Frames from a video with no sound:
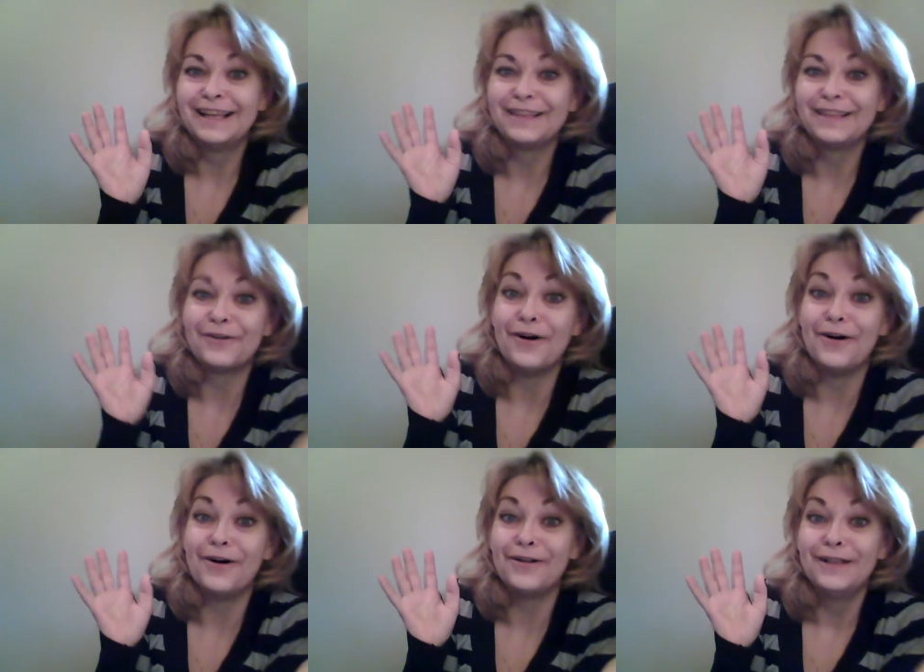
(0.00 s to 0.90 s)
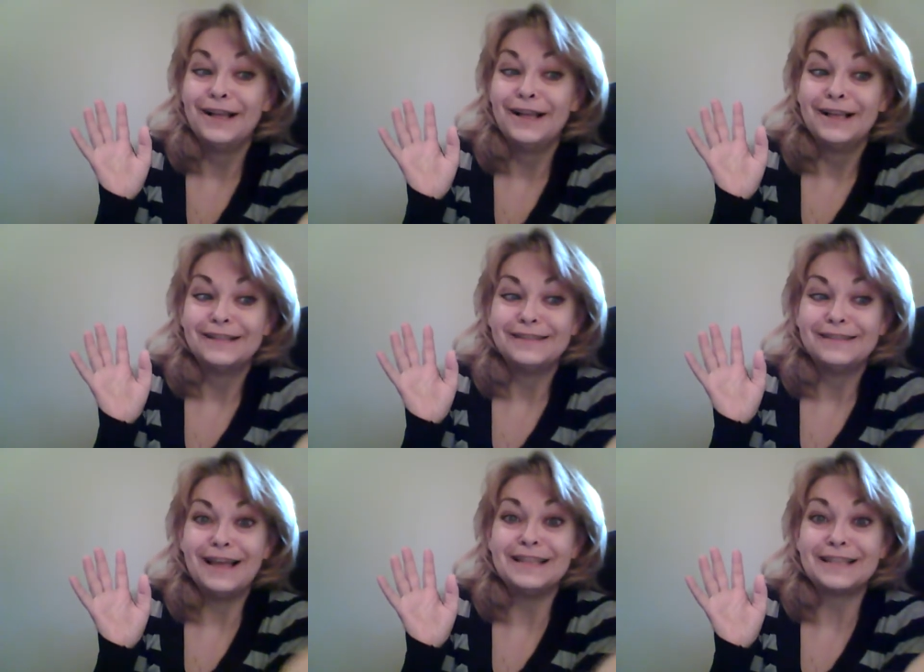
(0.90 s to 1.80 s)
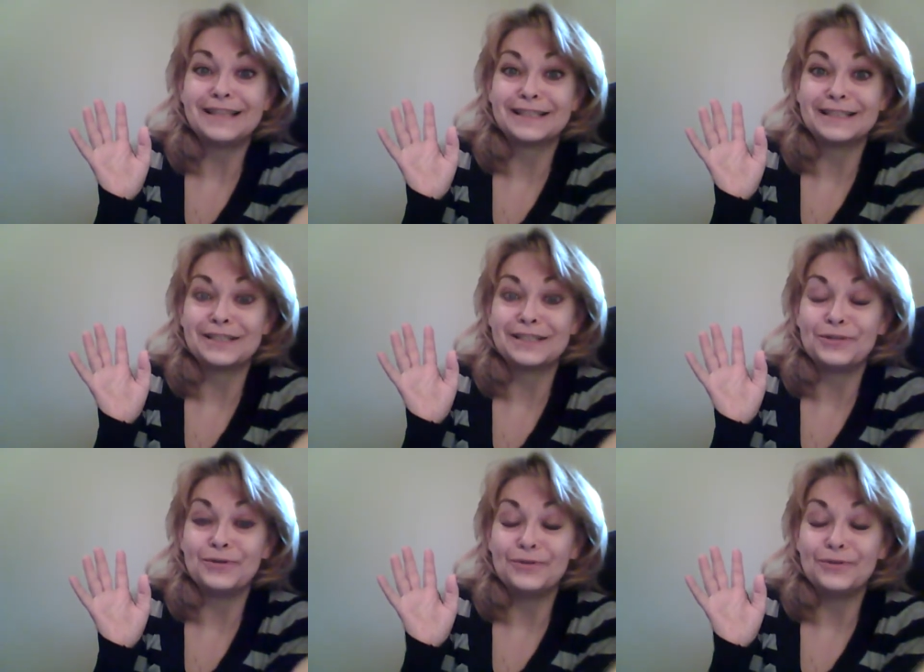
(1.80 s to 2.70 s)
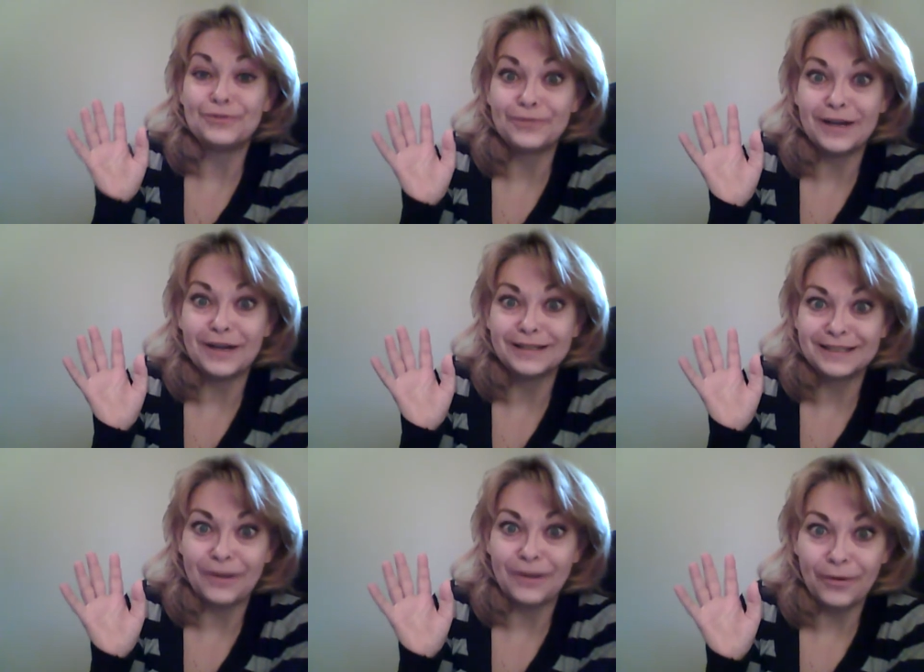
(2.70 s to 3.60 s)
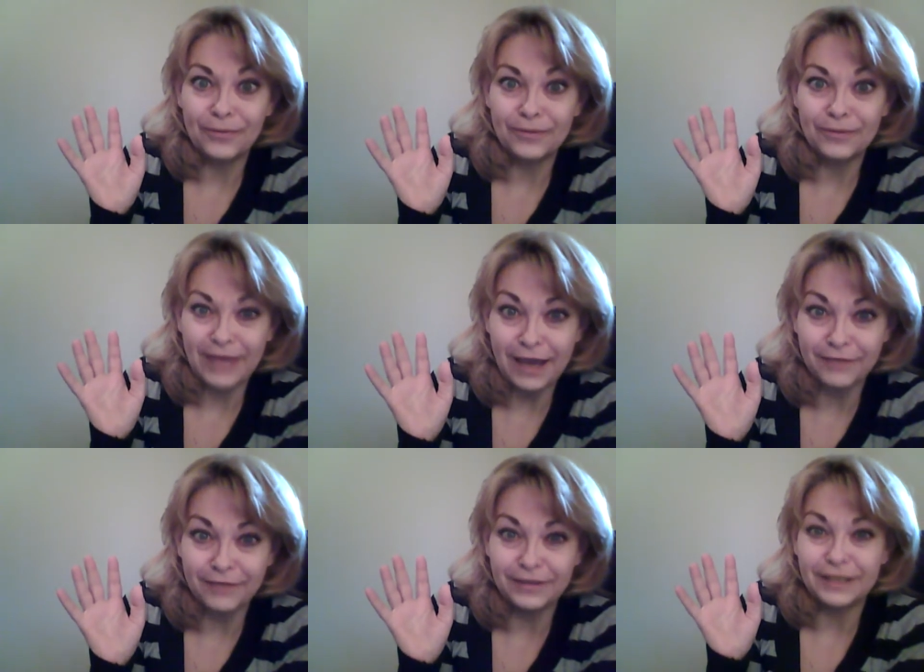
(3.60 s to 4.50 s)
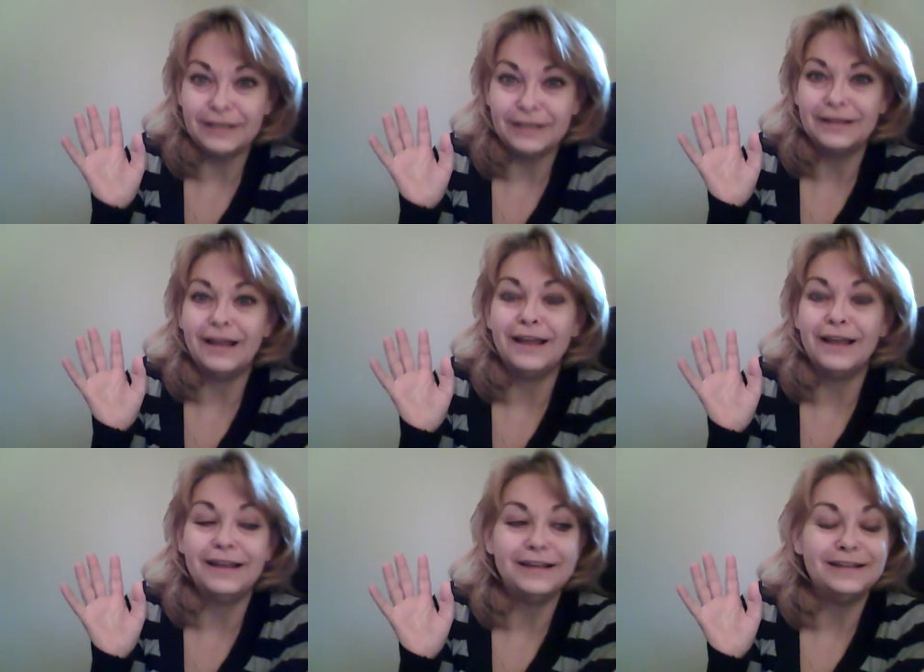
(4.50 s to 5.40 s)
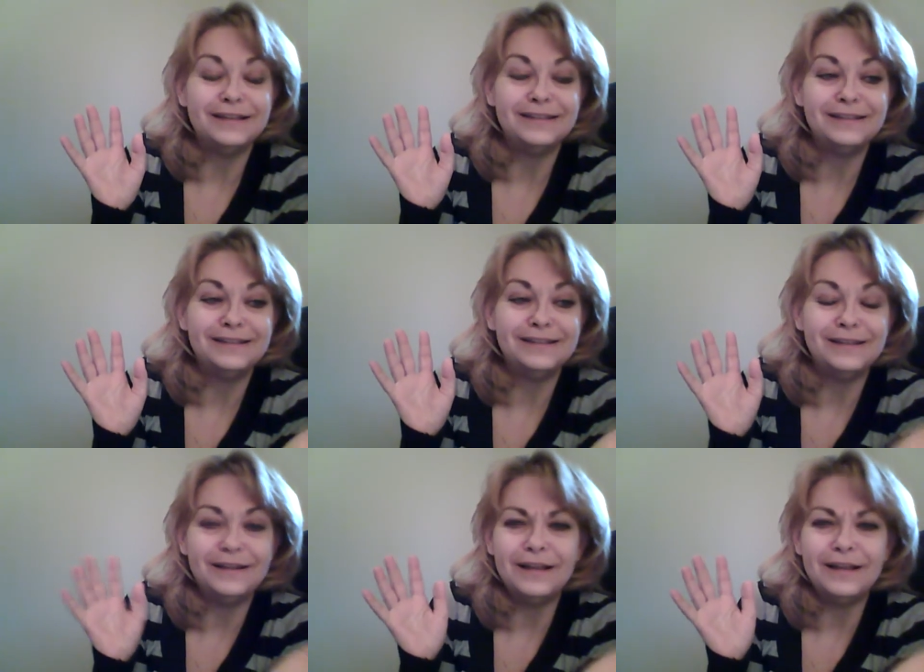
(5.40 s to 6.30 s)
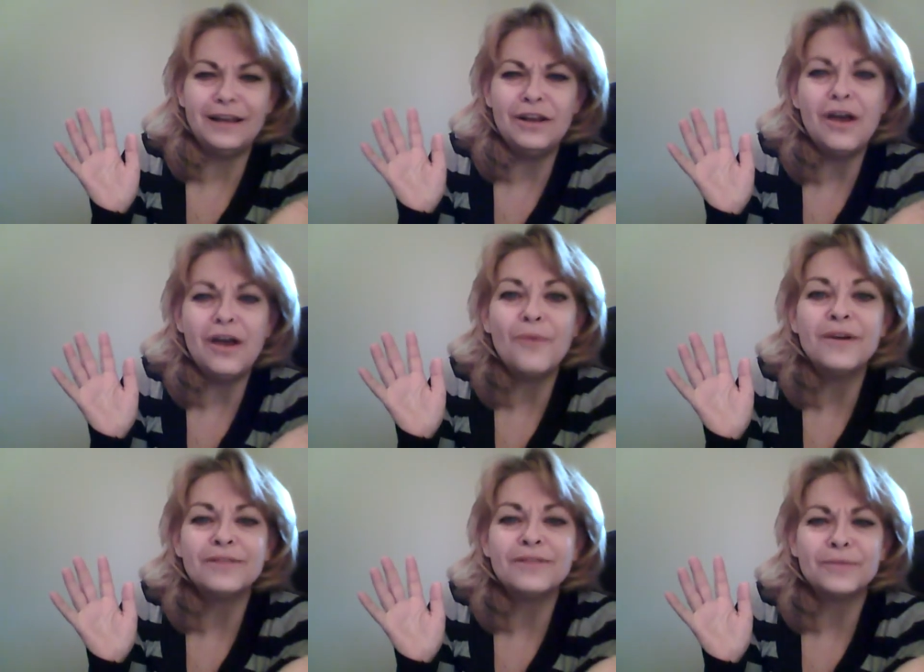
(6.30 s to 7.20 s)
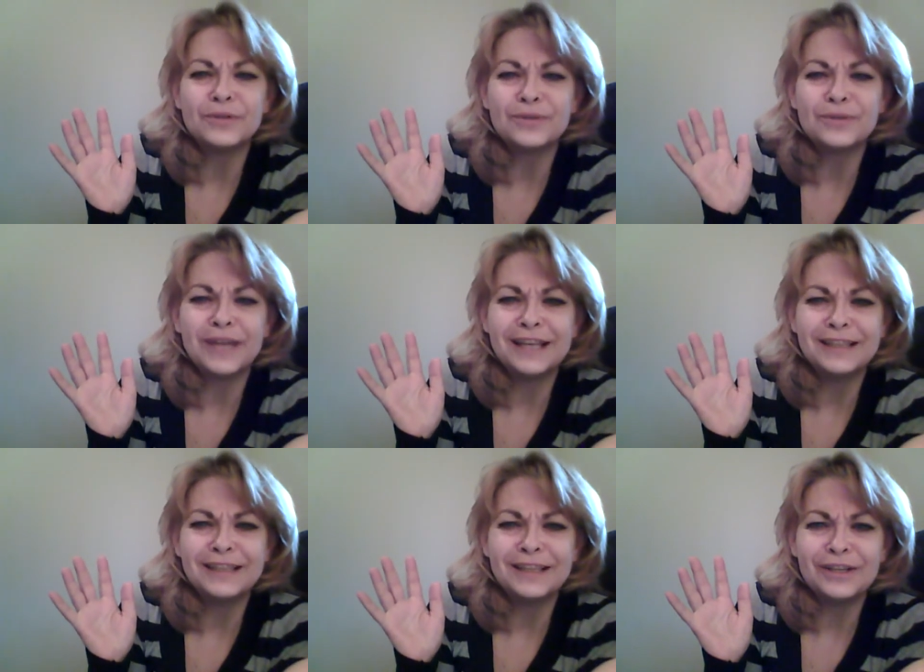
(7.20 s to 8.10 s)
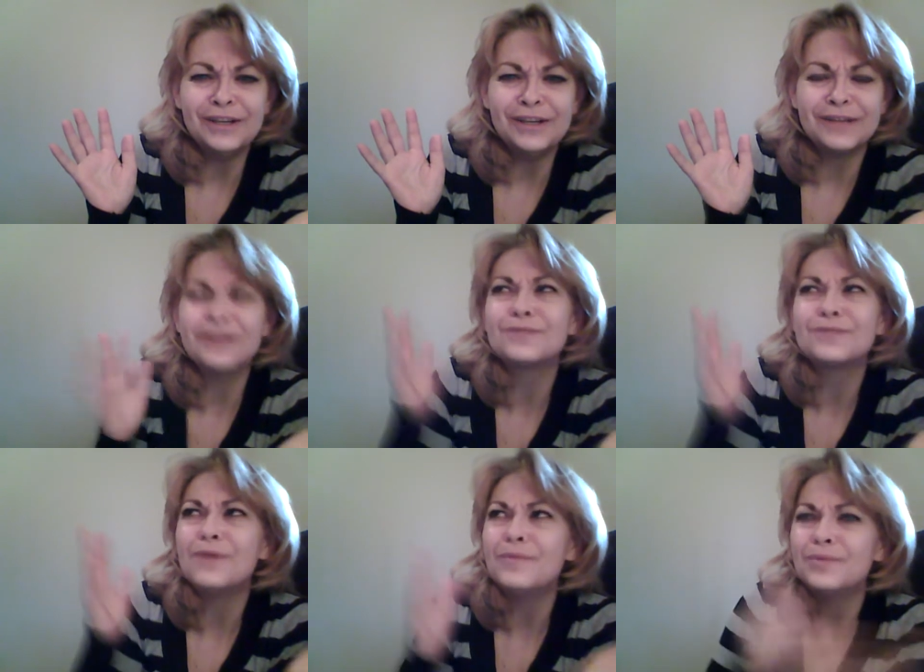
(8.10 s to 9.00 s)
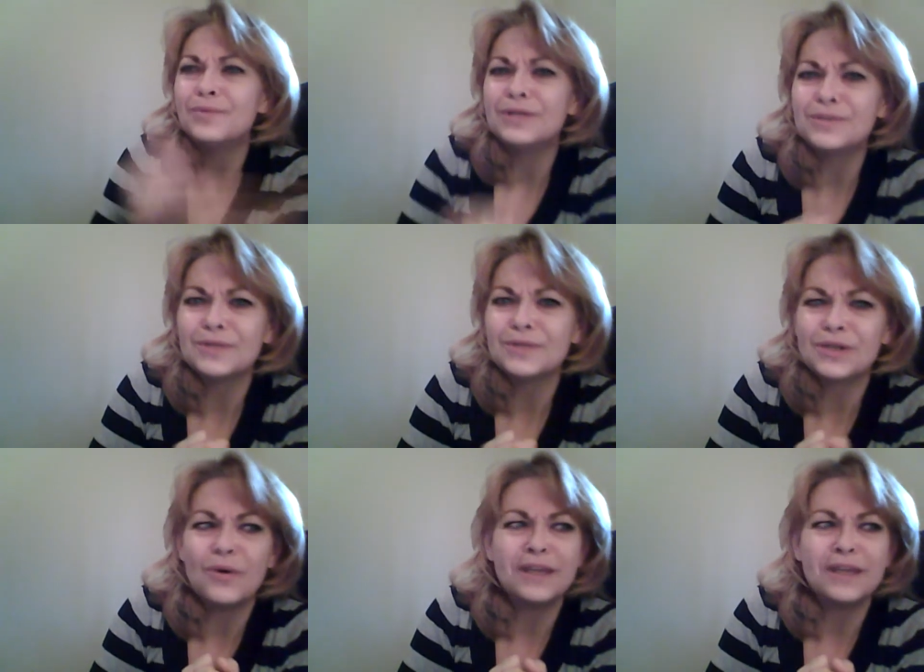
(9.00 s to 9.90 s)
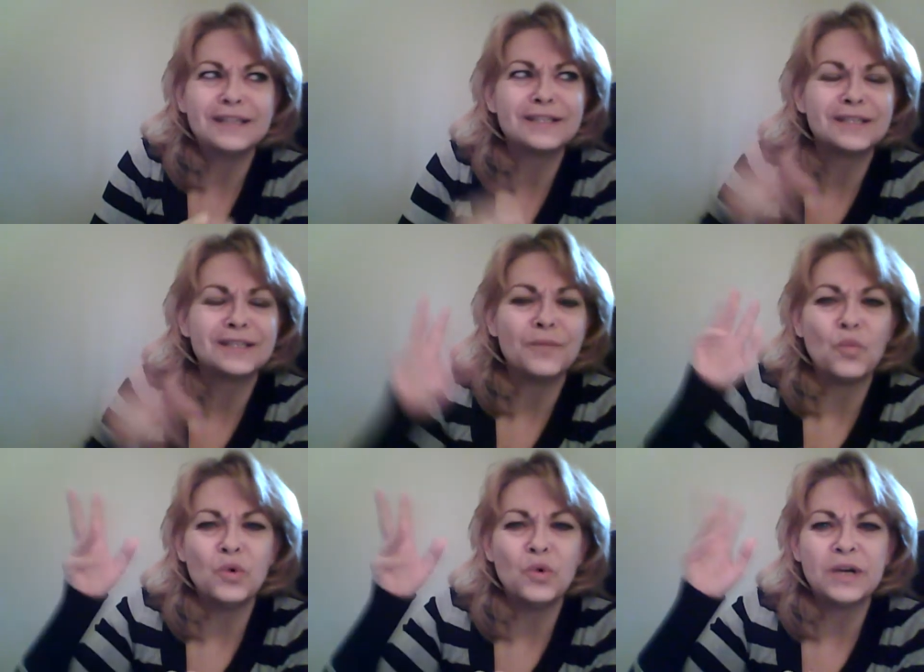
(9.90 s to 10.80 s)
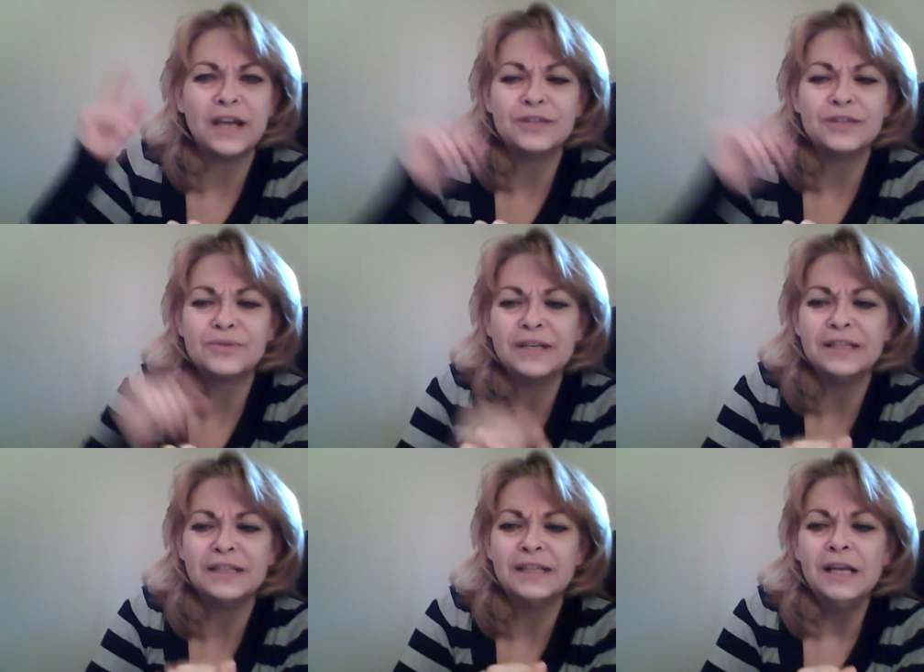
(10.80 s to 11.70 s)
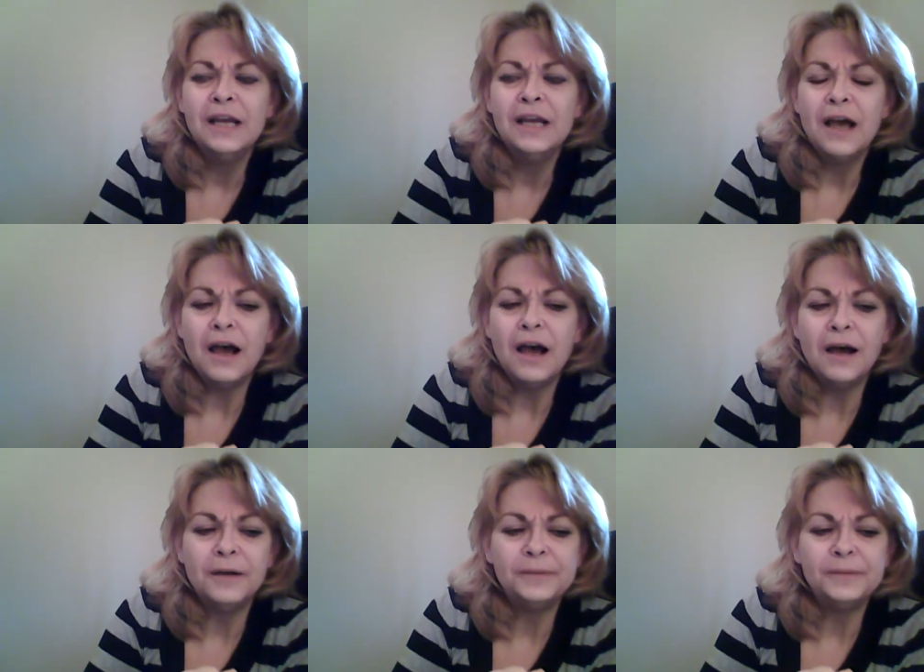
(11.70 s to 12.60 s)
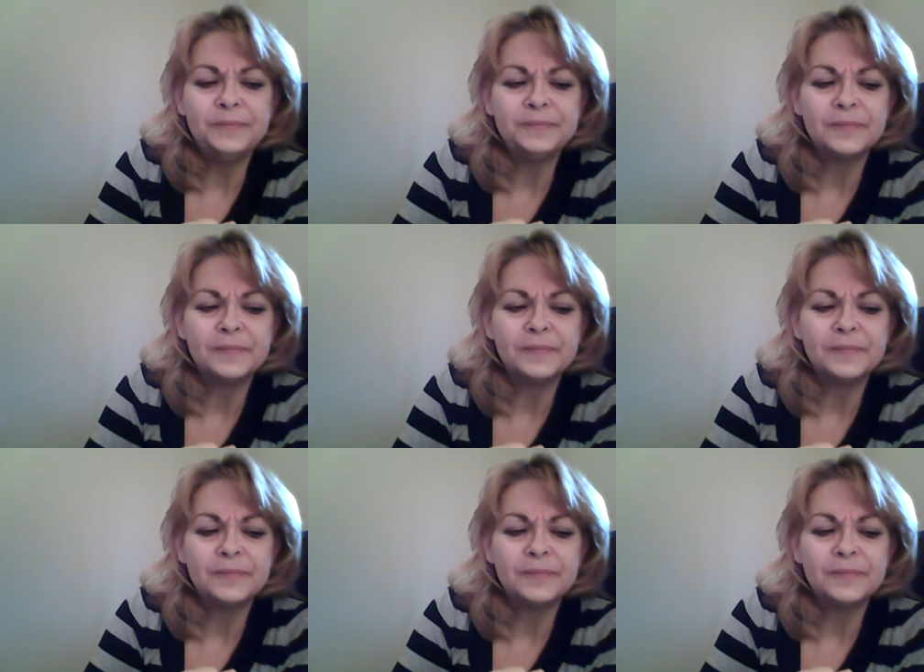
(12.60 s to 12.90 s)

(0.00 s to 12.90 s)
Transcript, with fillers: they're all addicted to drugs, oh, caffeine, and not one of them were doing anything good. This one priest was going into some war country and um,